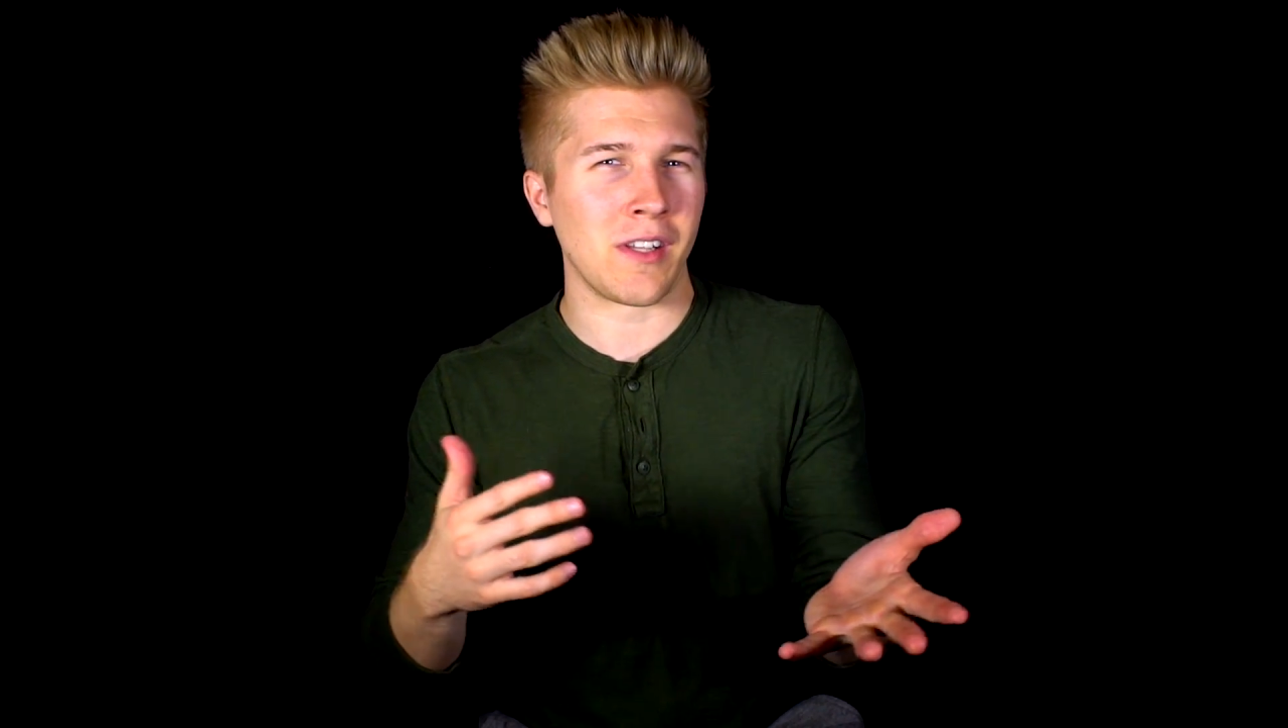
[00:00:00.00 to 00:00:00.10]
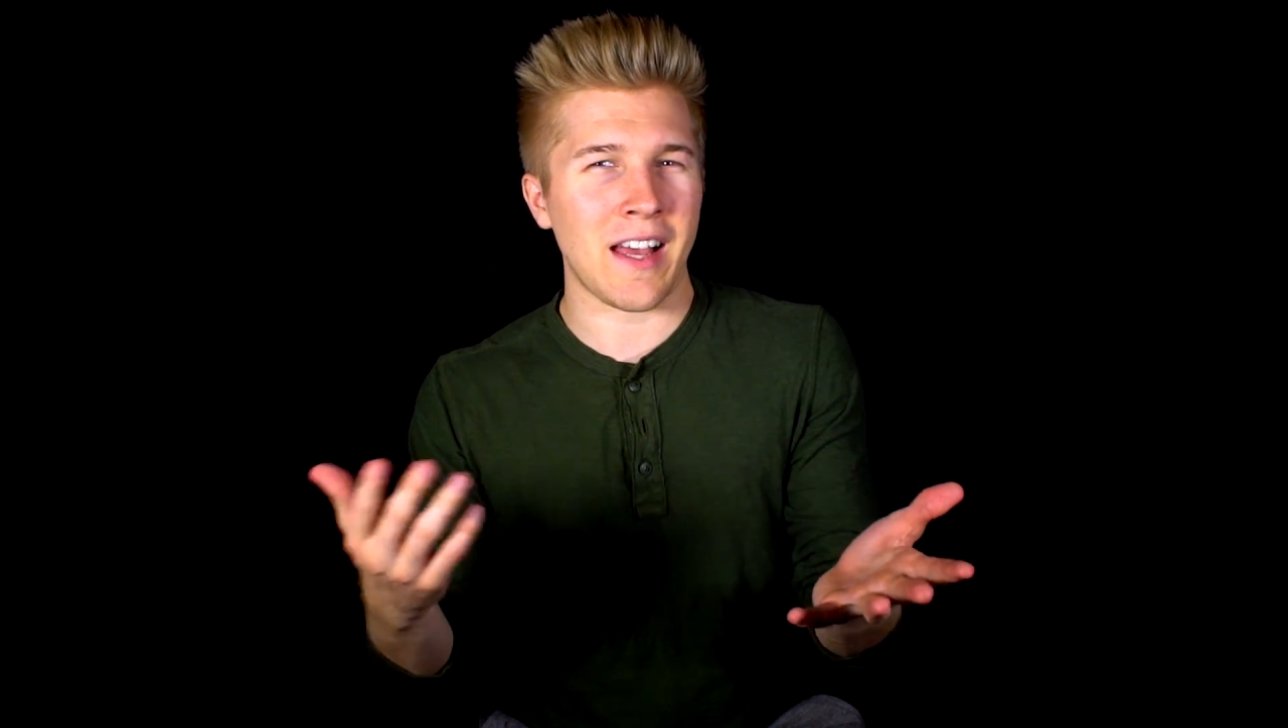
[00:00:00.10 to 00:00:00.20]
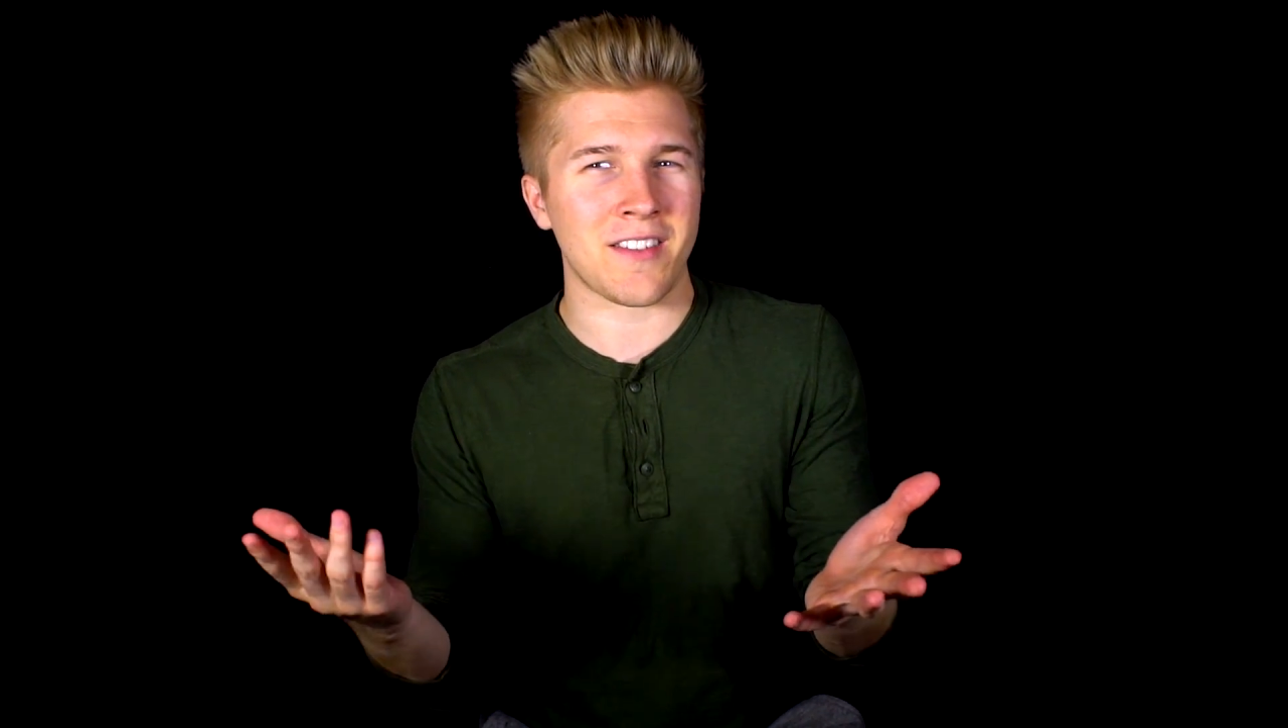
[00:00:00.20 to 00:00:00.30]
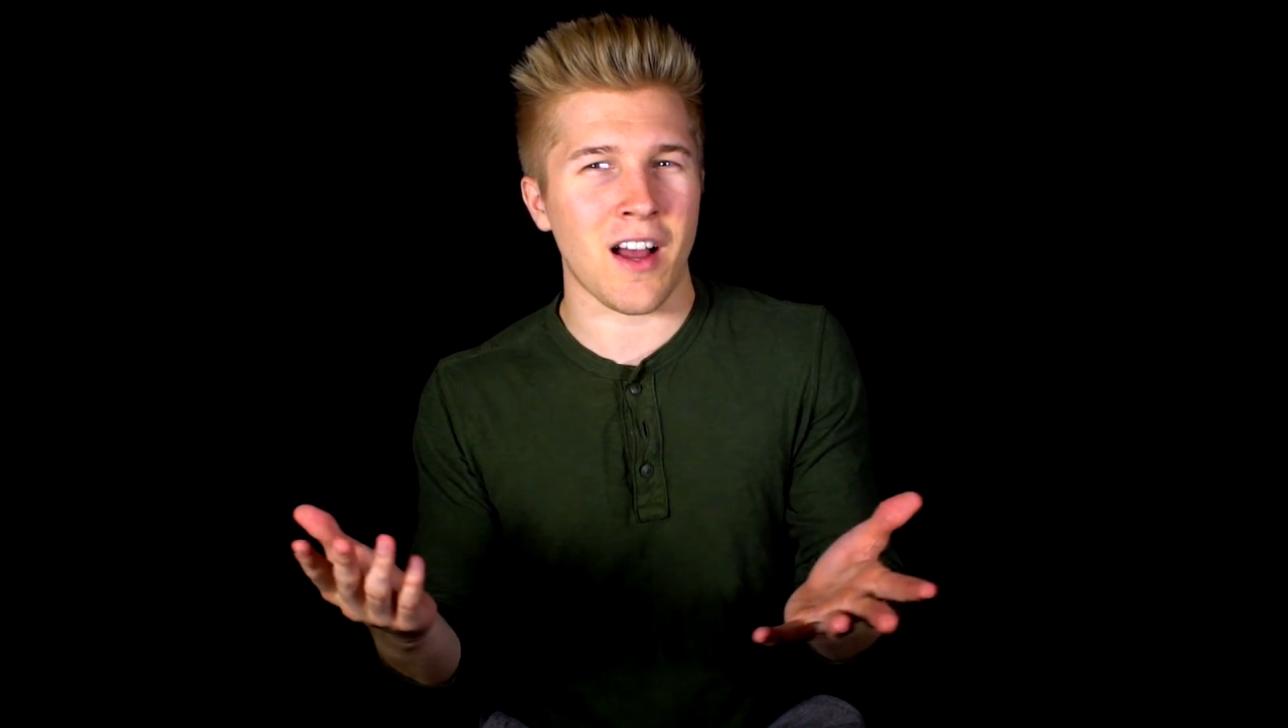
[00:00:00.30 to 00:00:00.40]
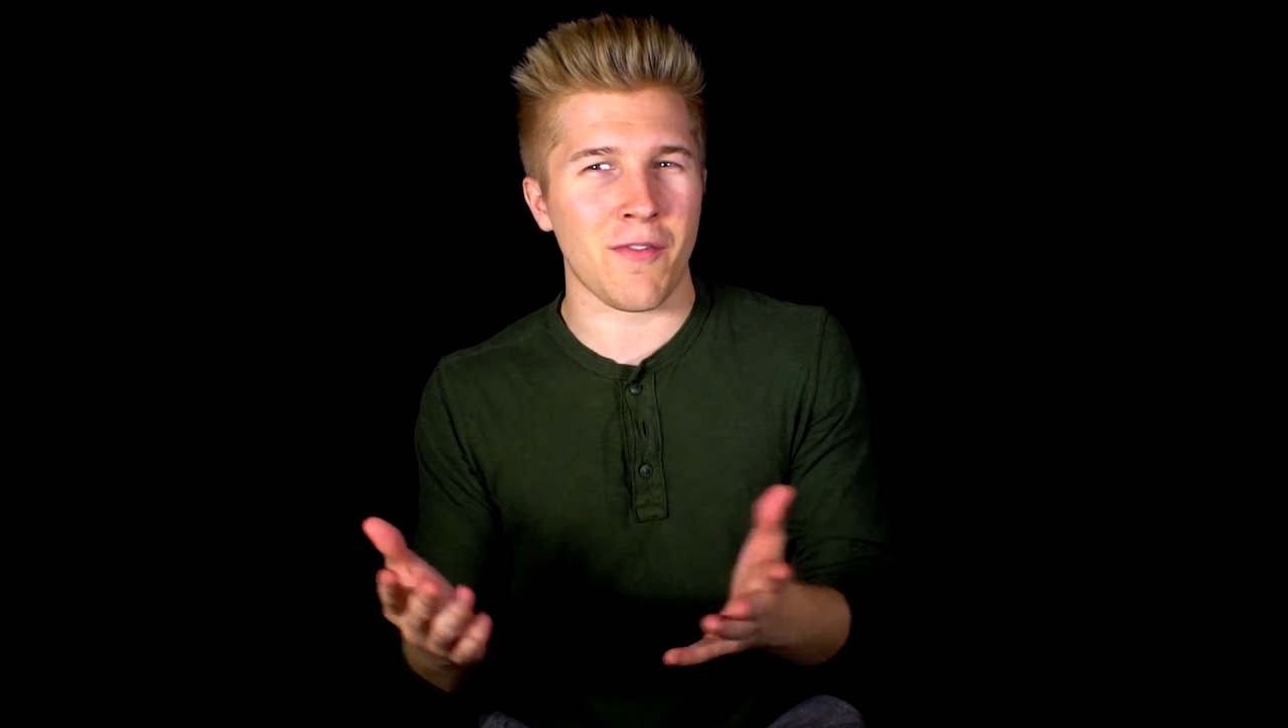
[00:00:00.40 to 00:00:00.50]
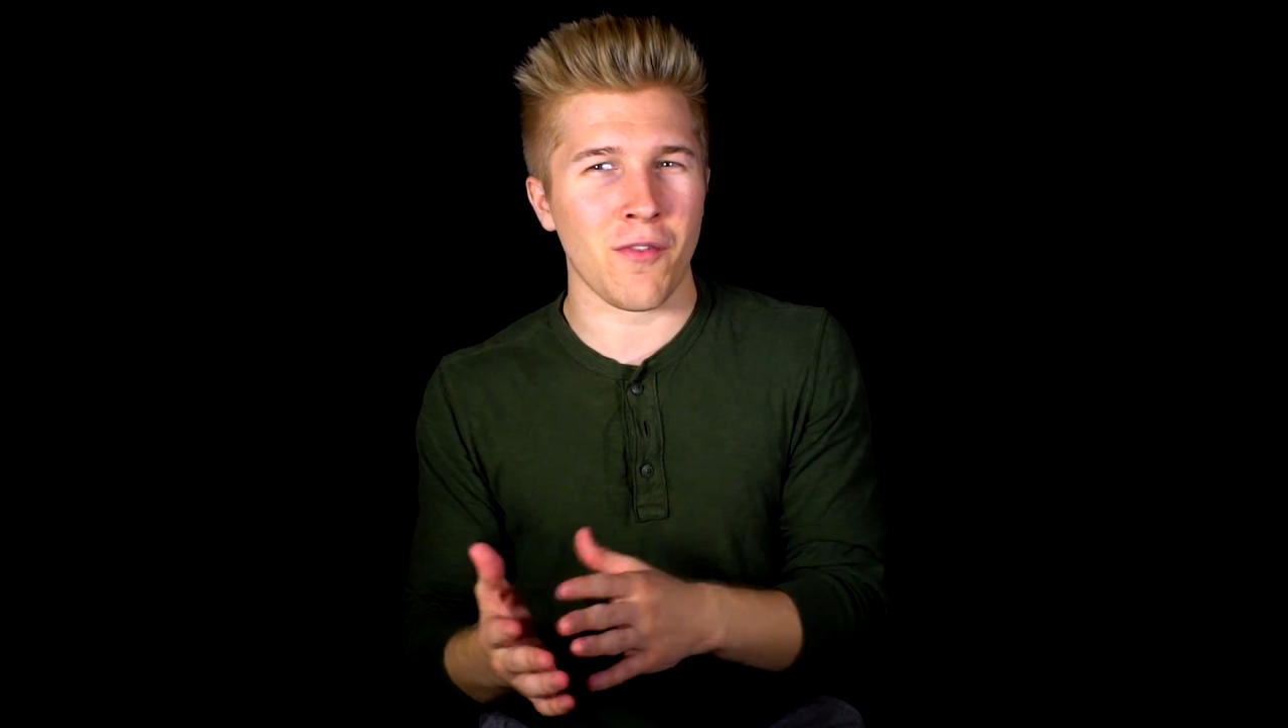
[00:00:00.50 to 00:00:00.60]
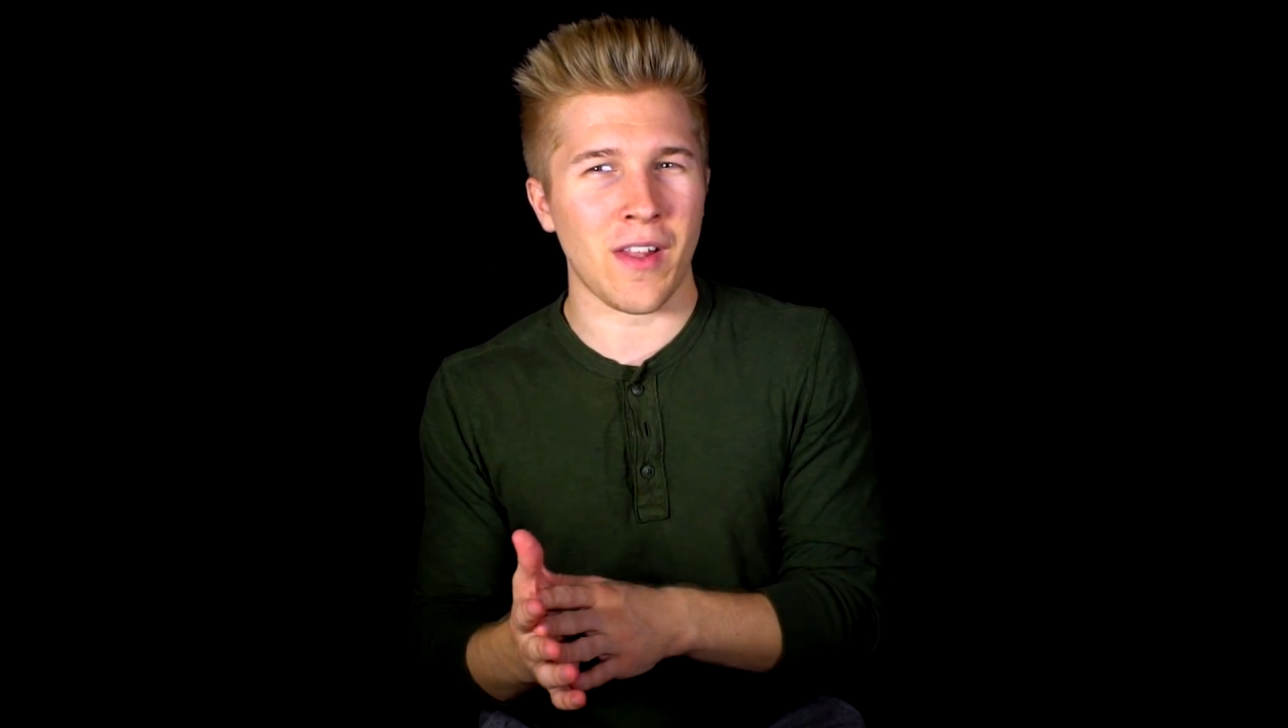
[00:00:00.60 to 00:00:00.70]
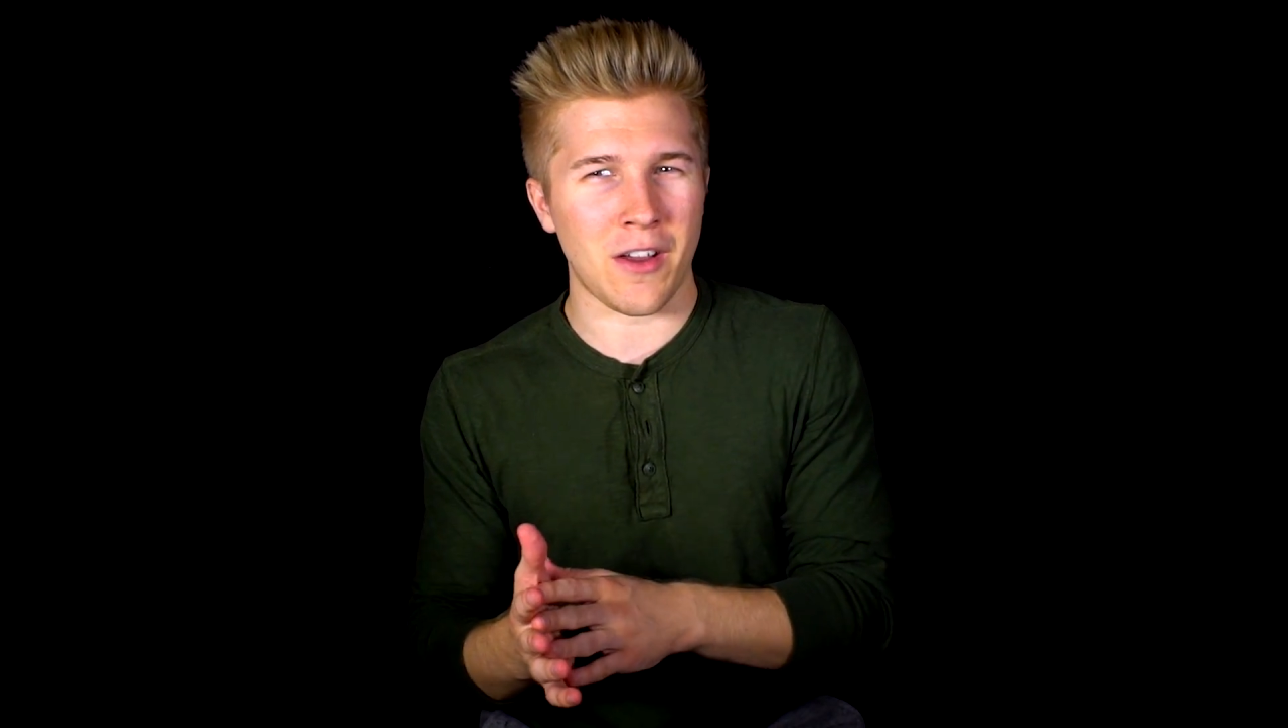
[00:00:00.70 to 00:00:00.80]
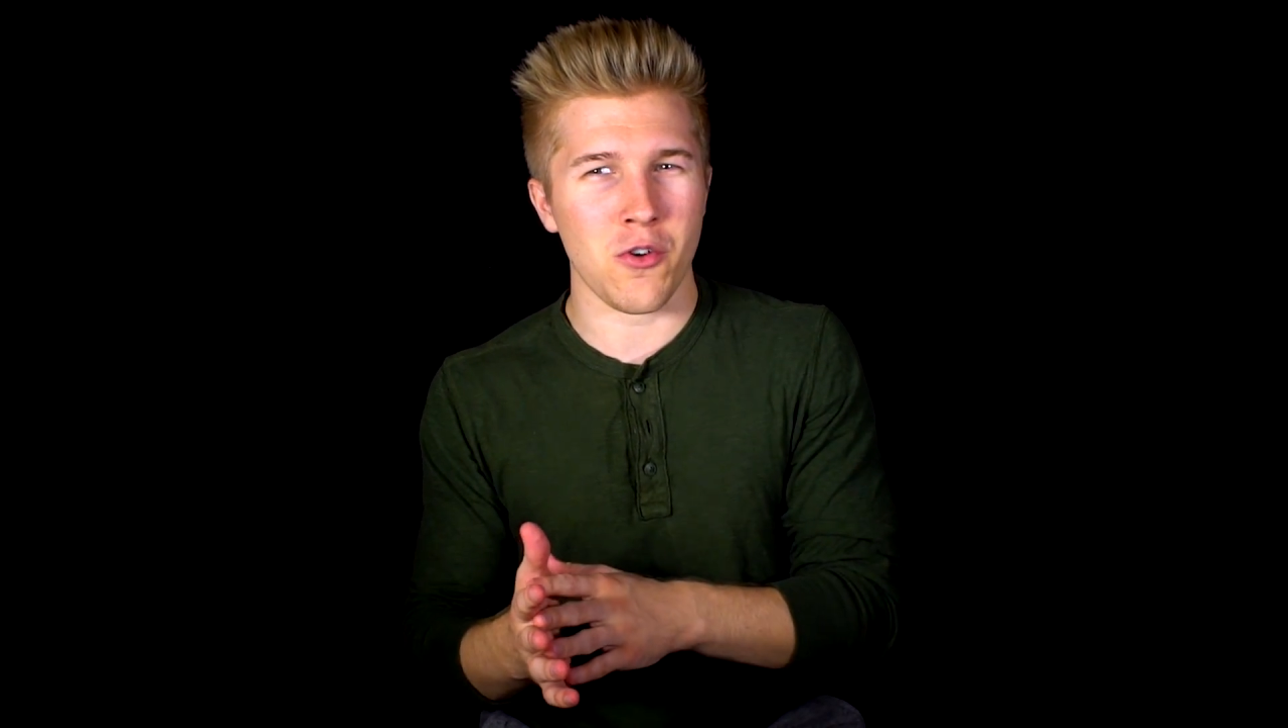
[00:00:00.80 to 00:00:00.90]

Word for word: less off of like